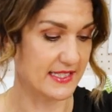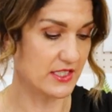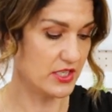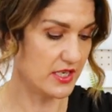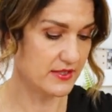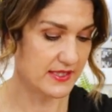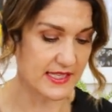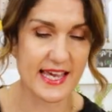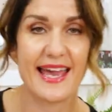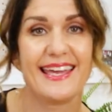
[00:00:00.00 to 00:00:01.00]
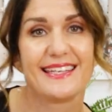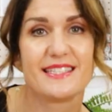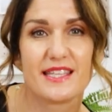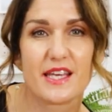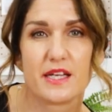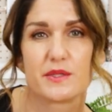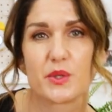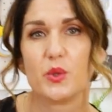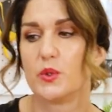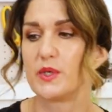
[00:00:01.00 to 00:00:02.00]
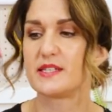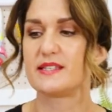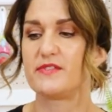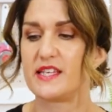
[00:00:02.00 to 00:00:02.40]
It's used to get into those corners of